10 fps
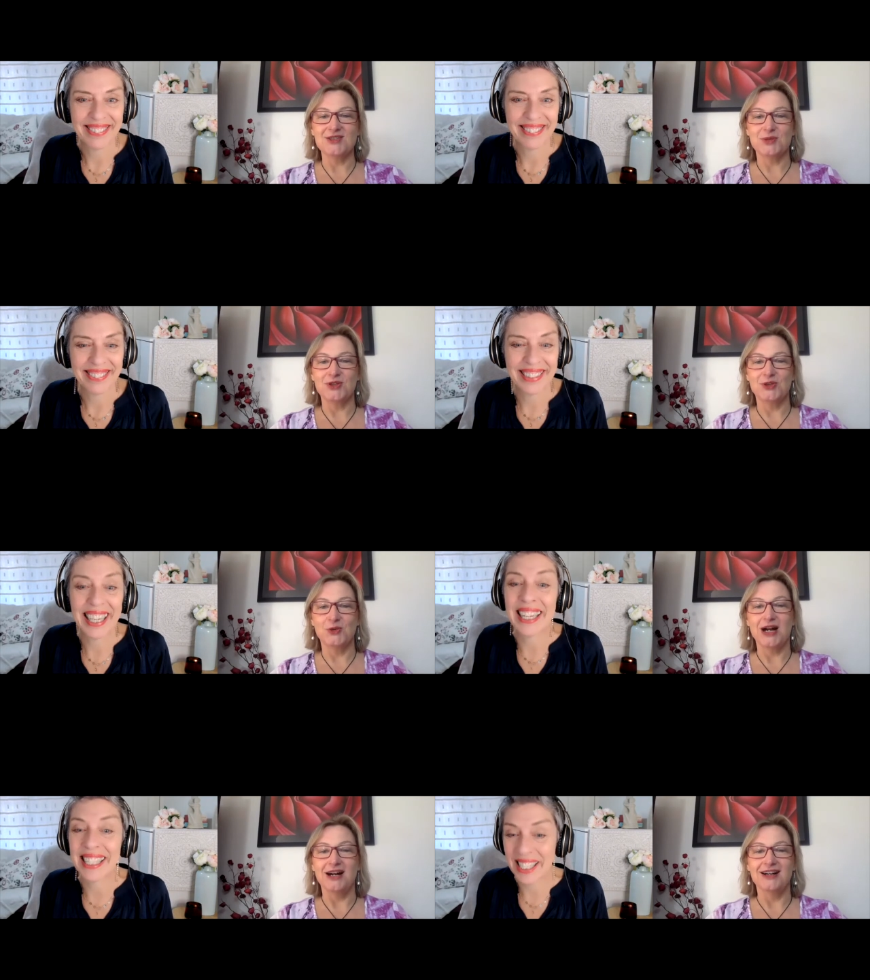Speaker 1: what
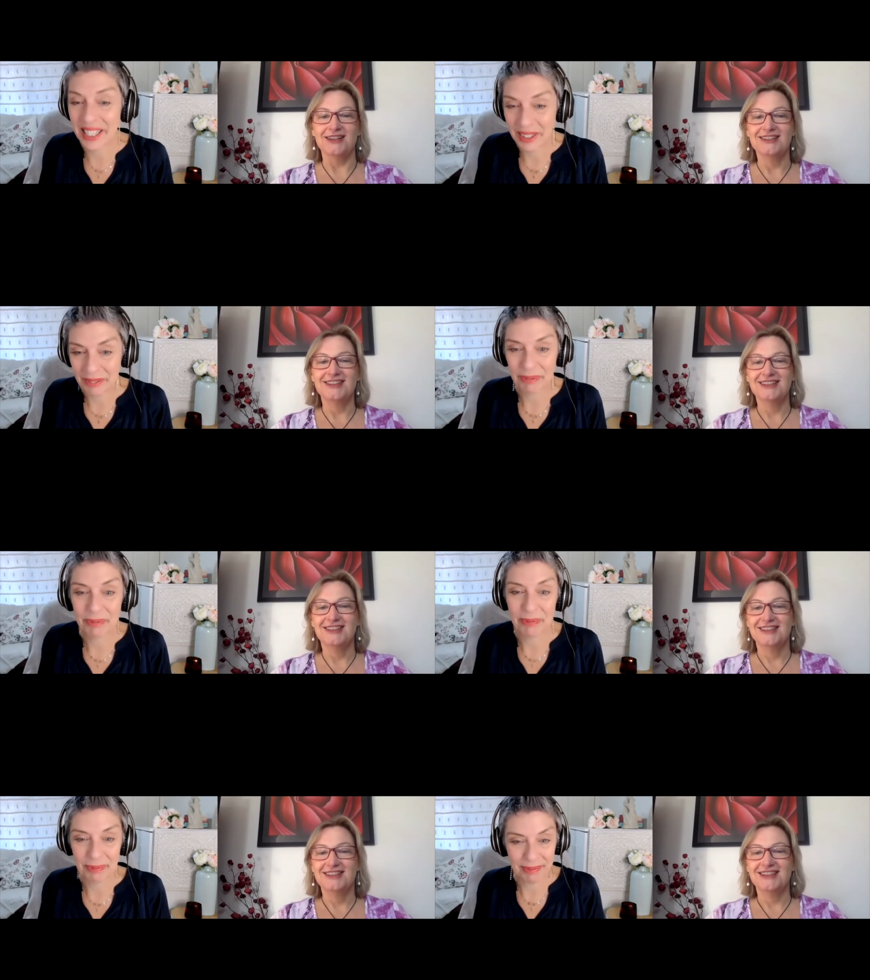you yes. are
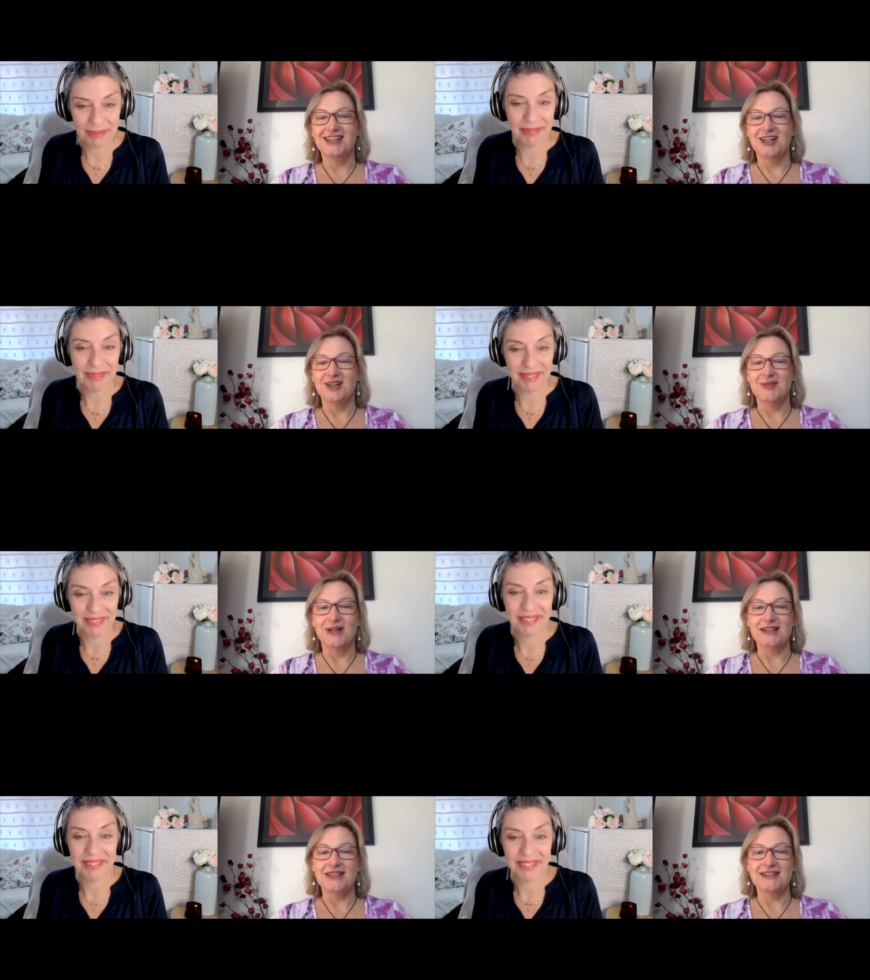um,
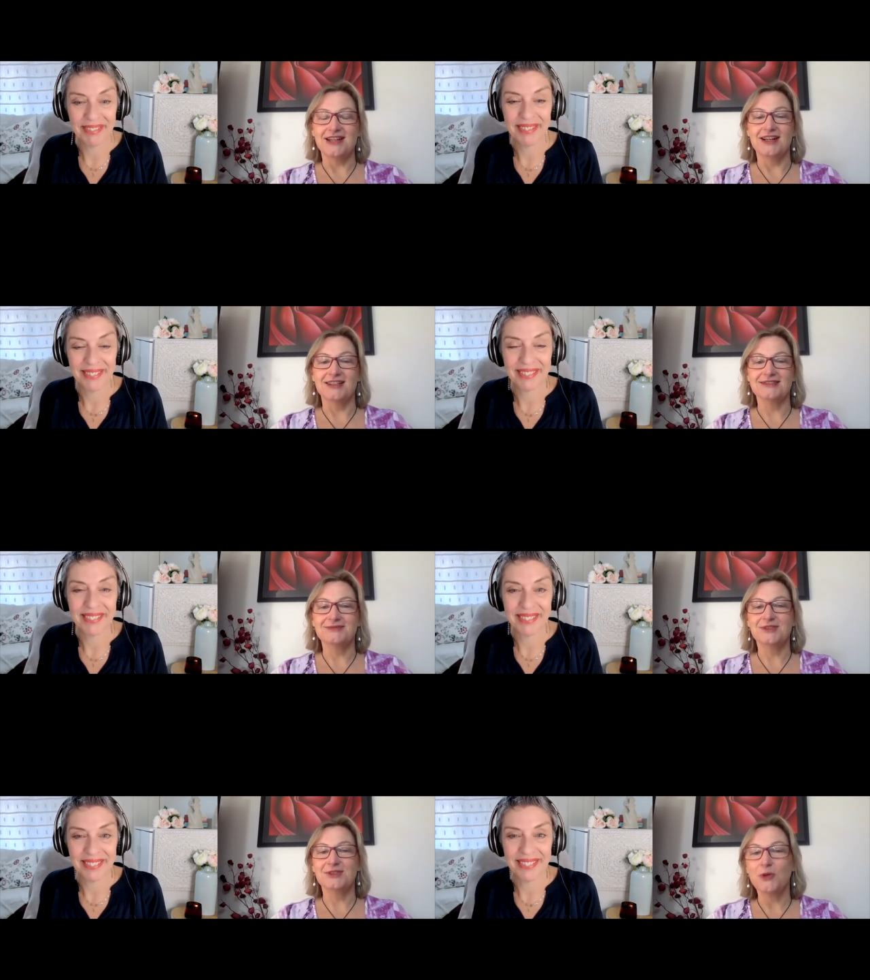at the start.
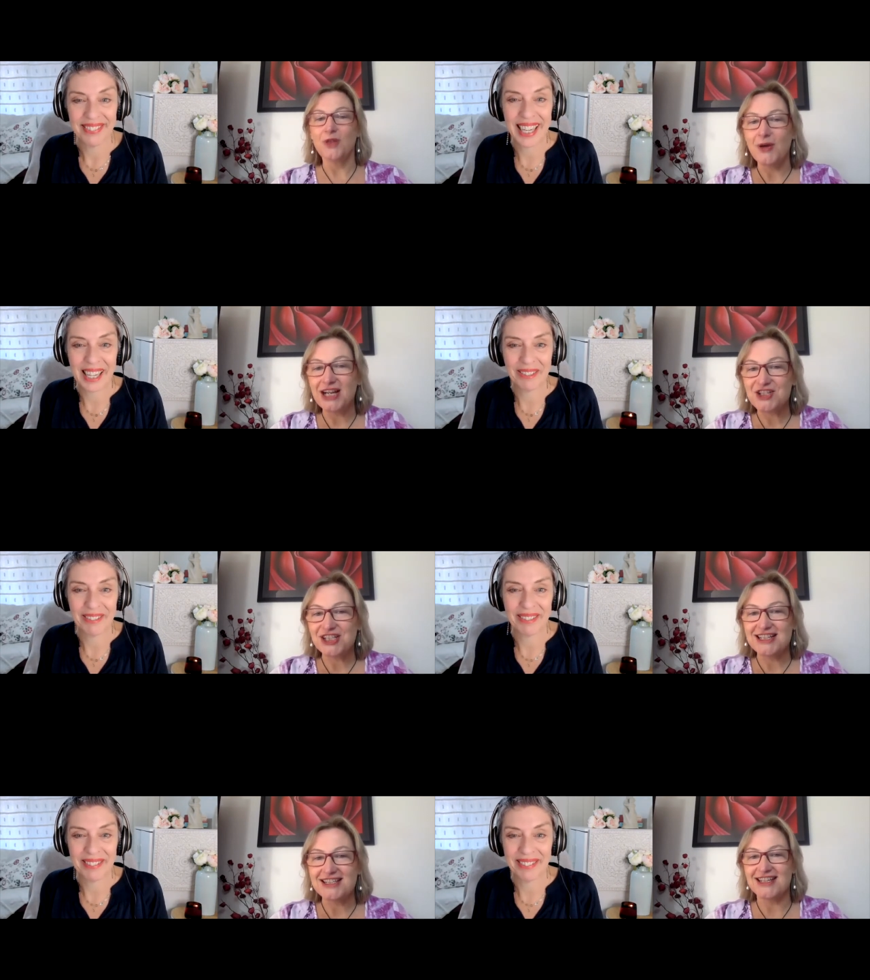Although,
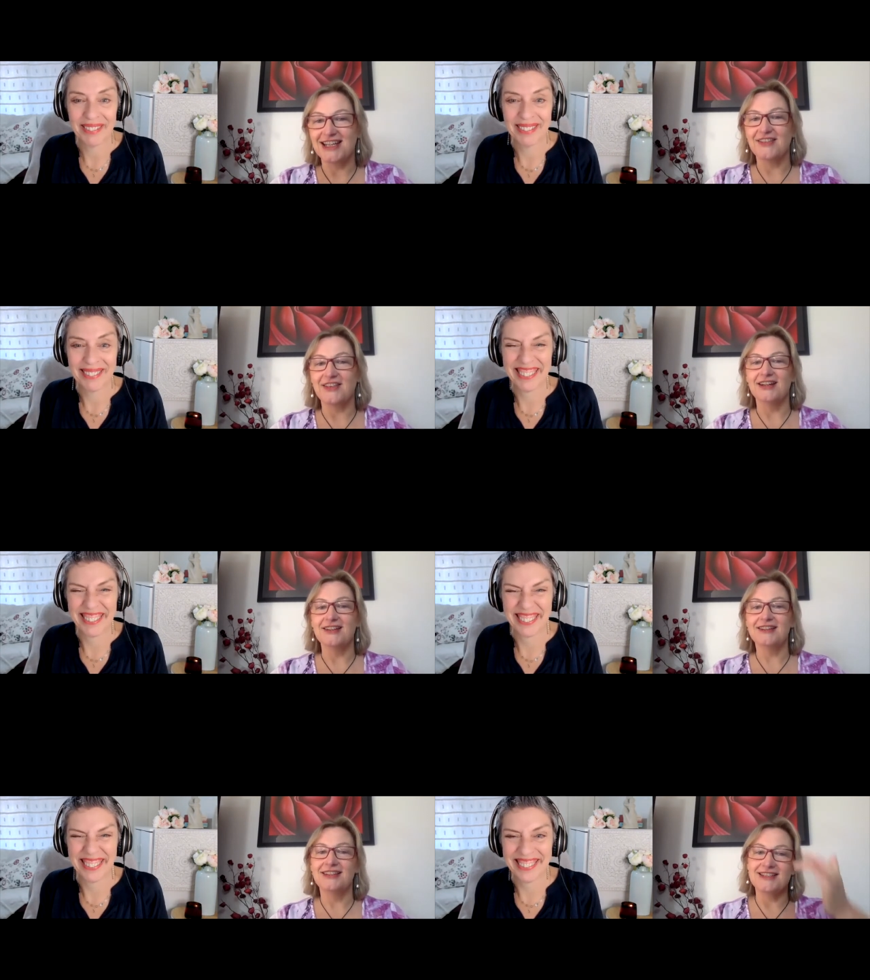actually, in saying
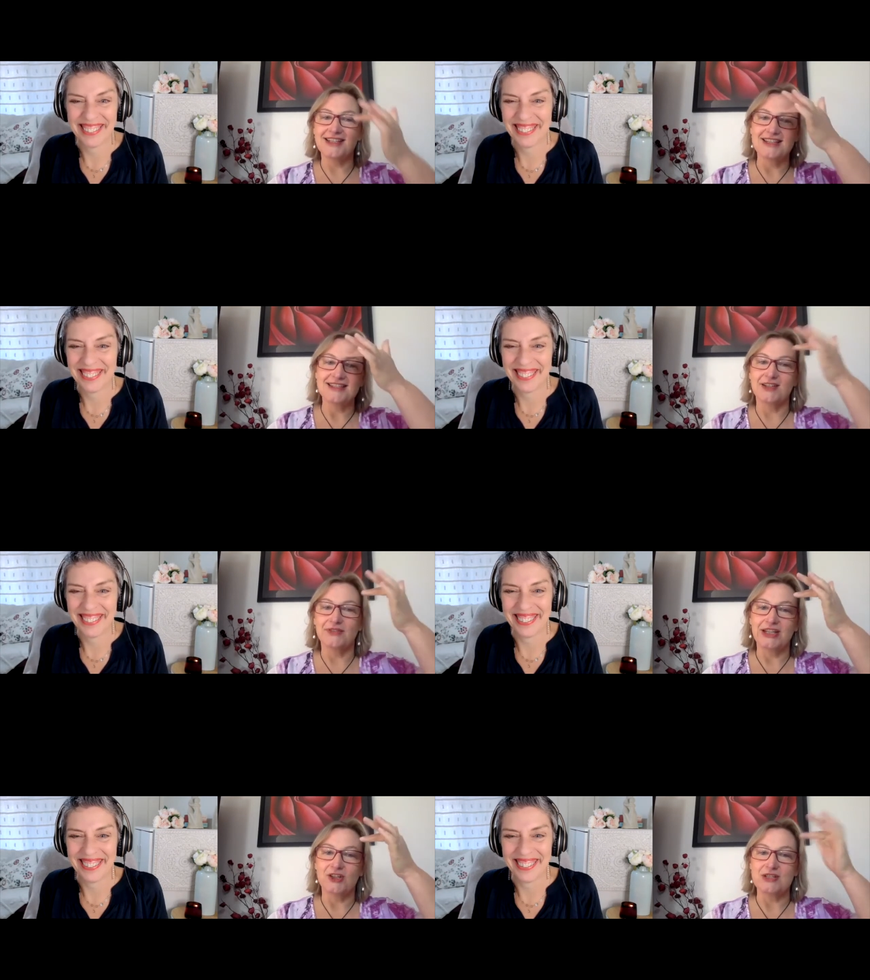that, the intensity
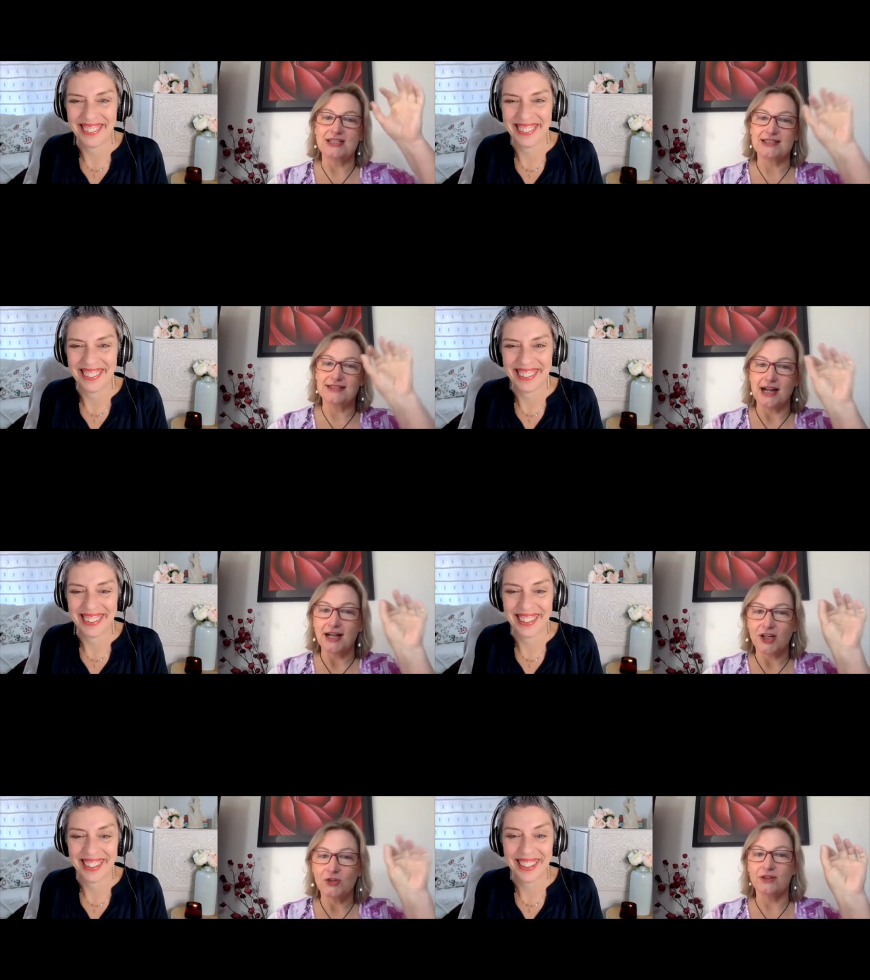of here is
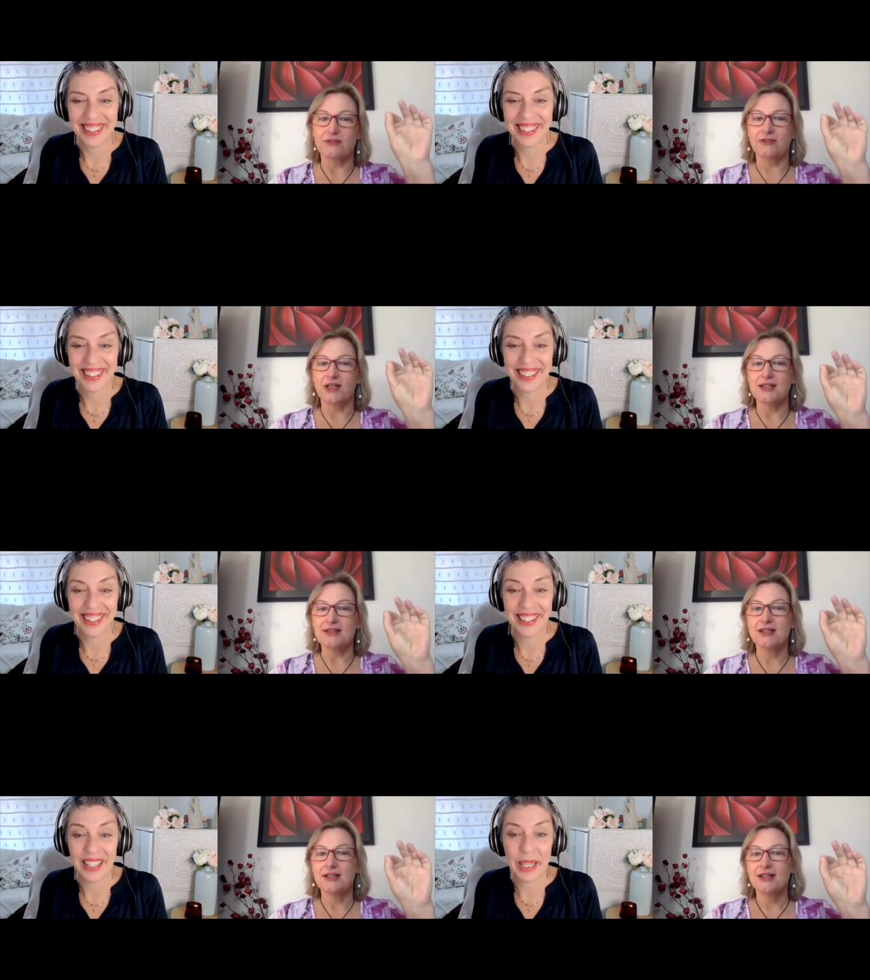darker at the front.
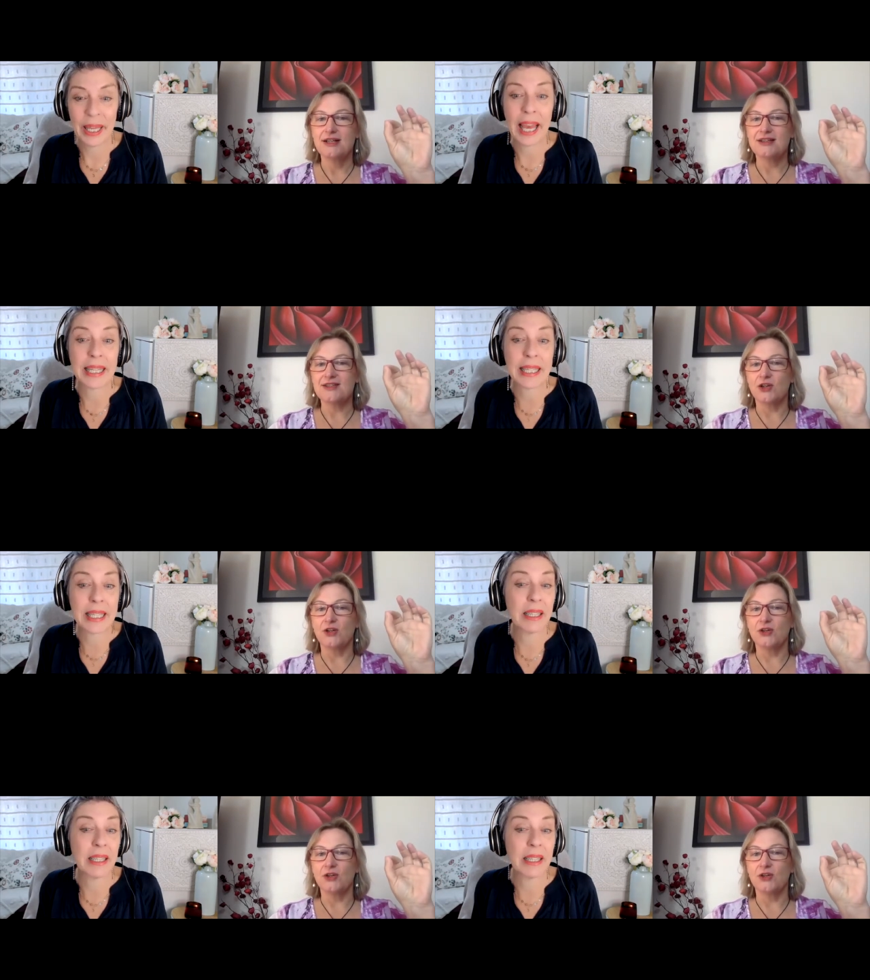Yes. So